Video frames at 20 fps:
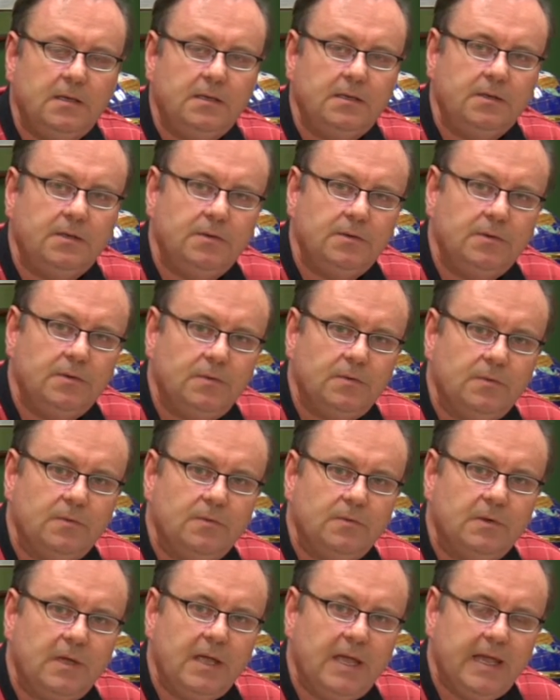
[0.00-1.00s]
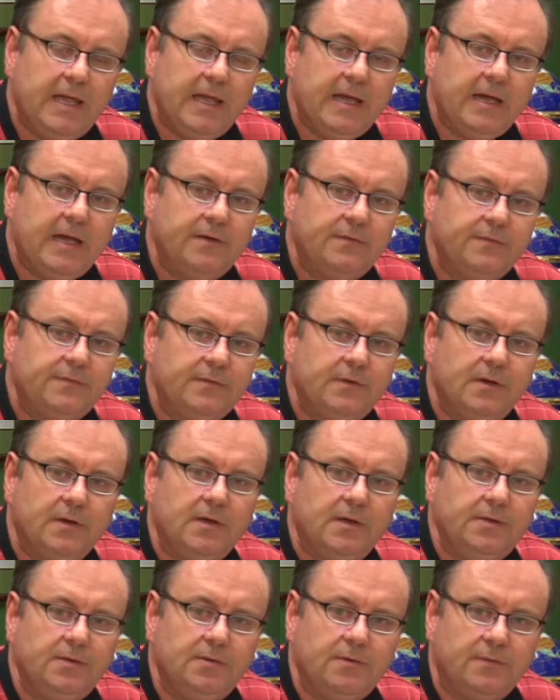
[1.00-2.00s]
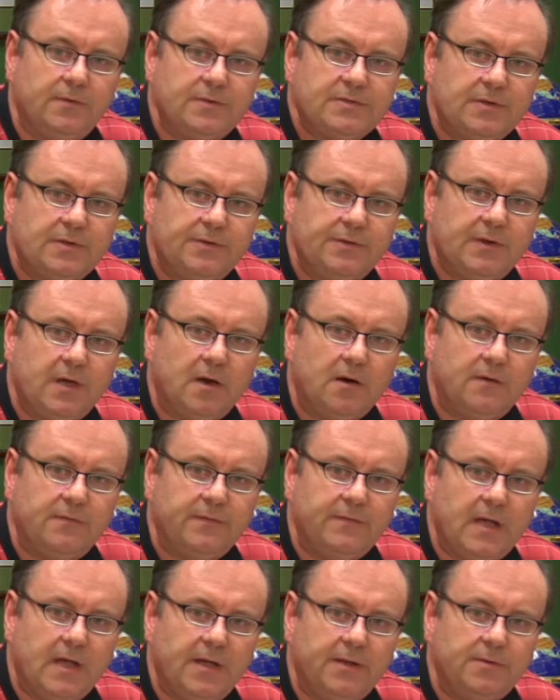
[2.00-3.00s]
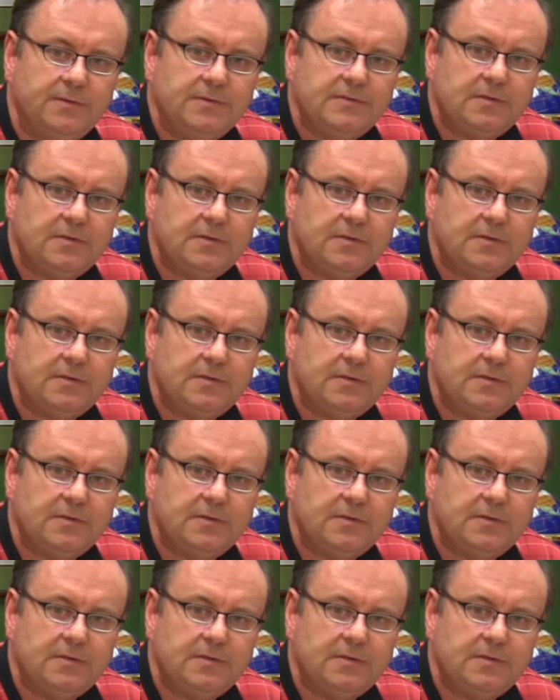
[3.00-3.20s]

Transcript: you have universal dollar value.